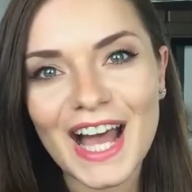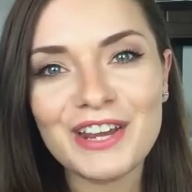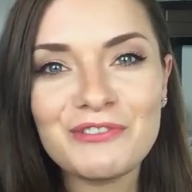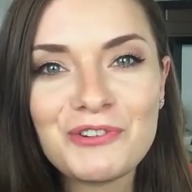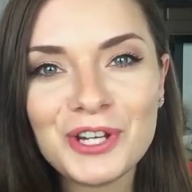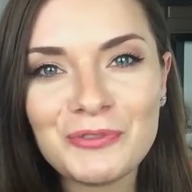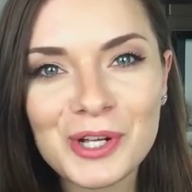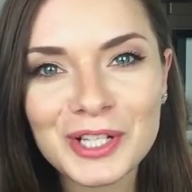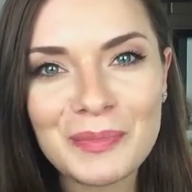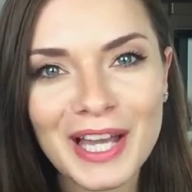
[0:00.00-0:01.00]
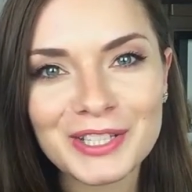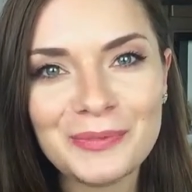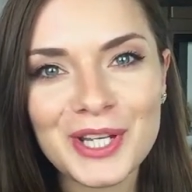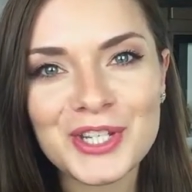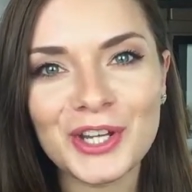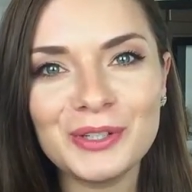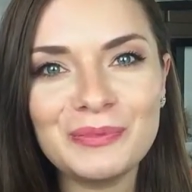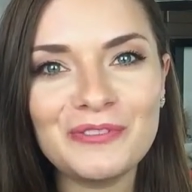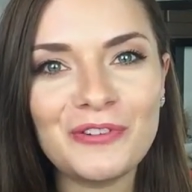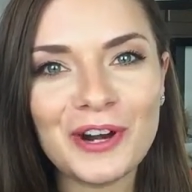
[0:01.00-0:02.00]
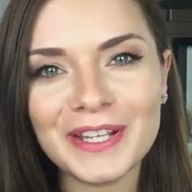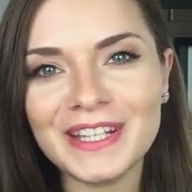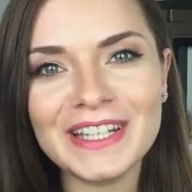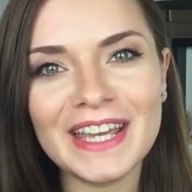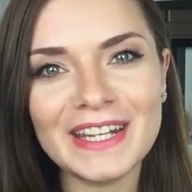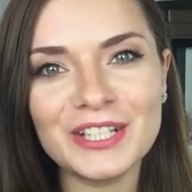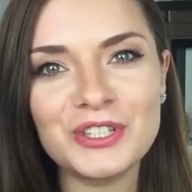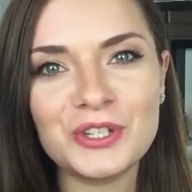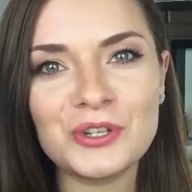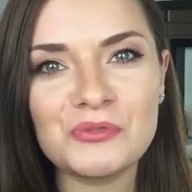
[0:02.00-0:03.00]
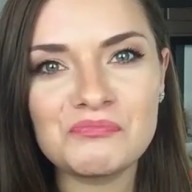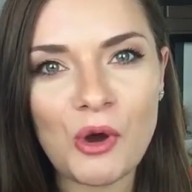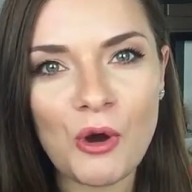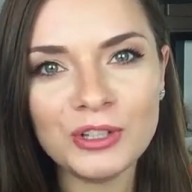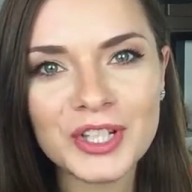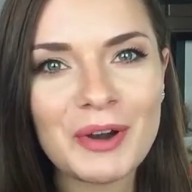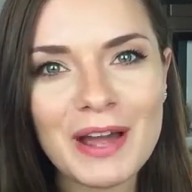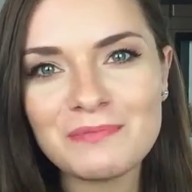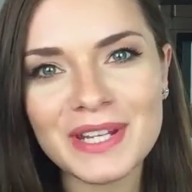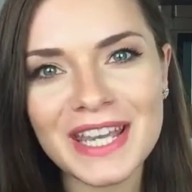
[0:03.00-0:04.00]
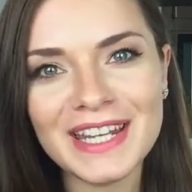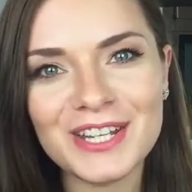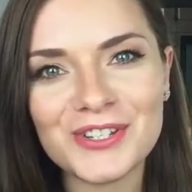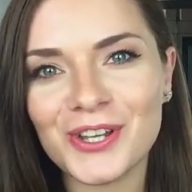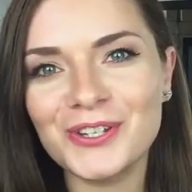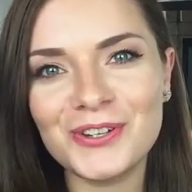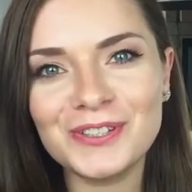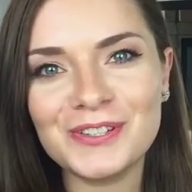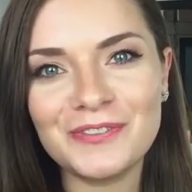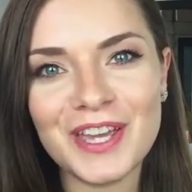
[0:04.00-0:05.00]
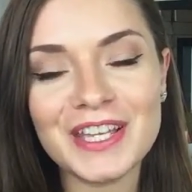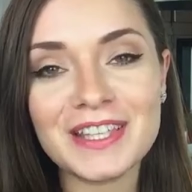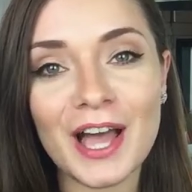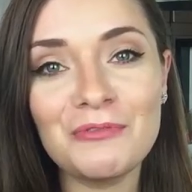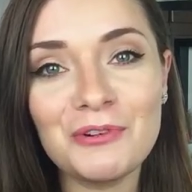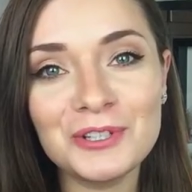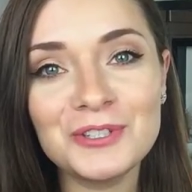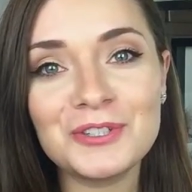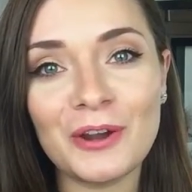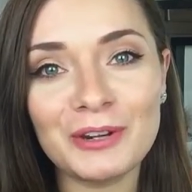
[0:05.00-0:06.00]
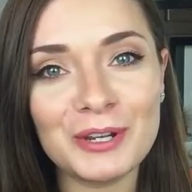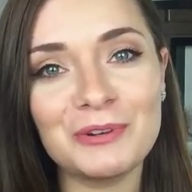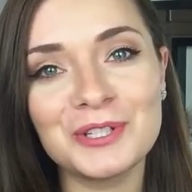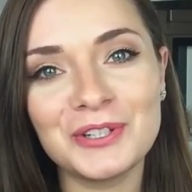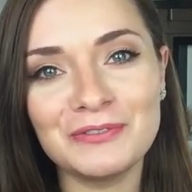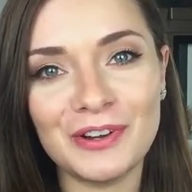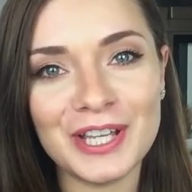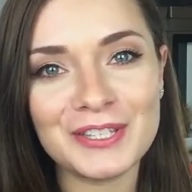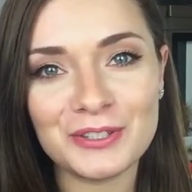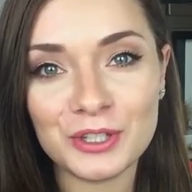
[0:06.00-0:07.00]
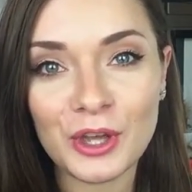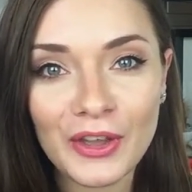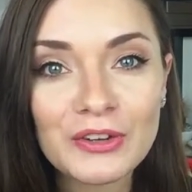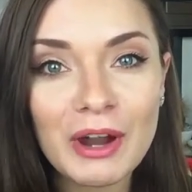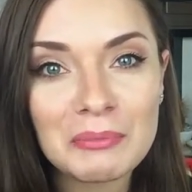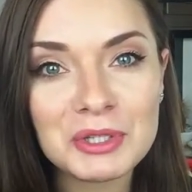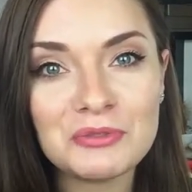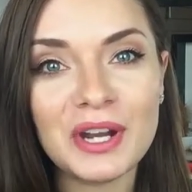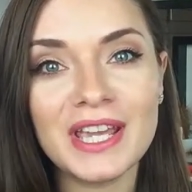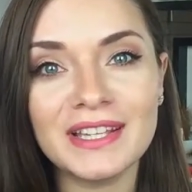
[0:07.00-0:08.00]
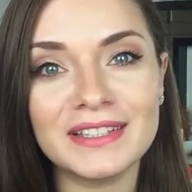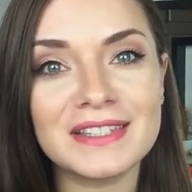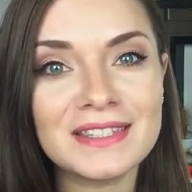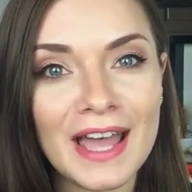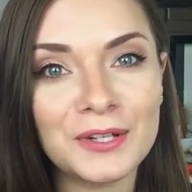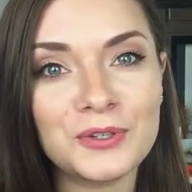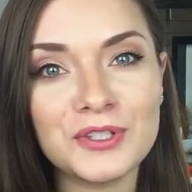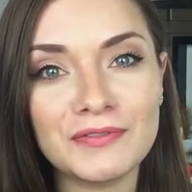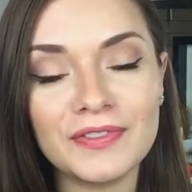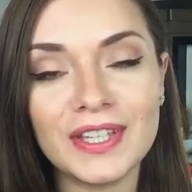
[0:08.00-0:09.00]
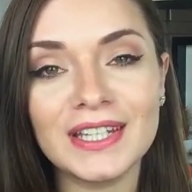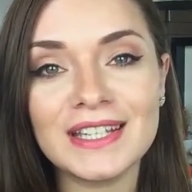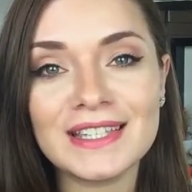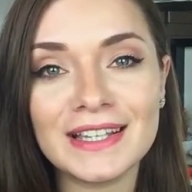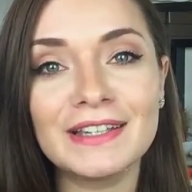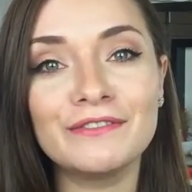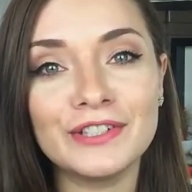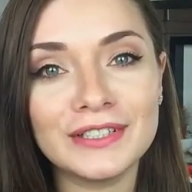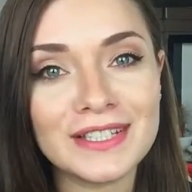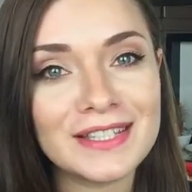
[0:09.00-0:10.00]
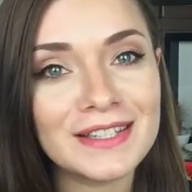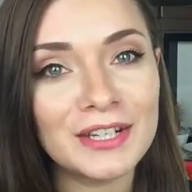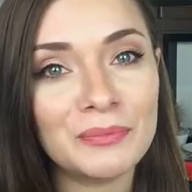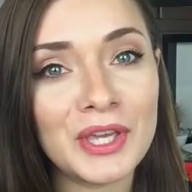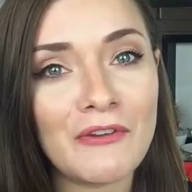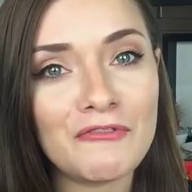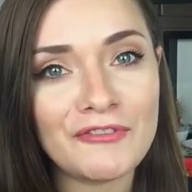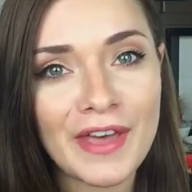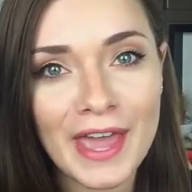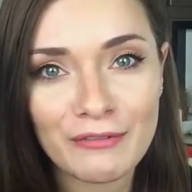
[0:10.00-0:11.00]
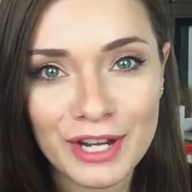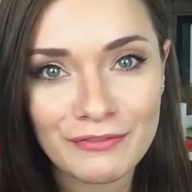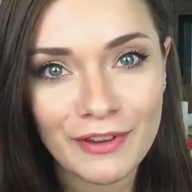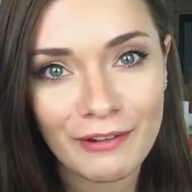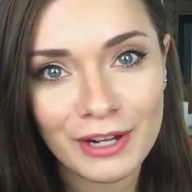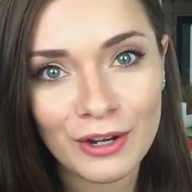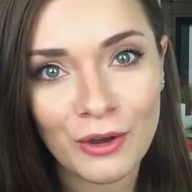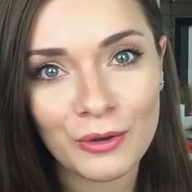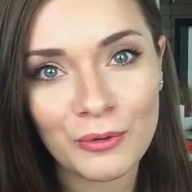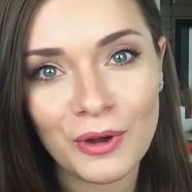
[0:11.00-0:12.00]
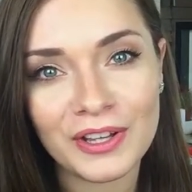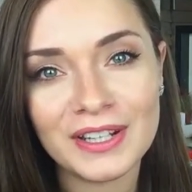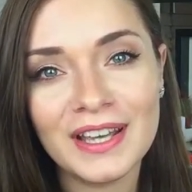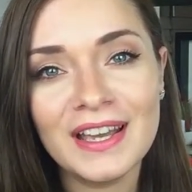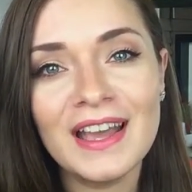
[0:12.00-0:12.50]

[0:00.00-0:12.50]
Hi everyone and welcome back to my channel. Before I'm going to get into all the rambling and showing you all the things, I really want to advise you to go and grab a drink, a snack or something, as I can feel this is going to be a very, very long one.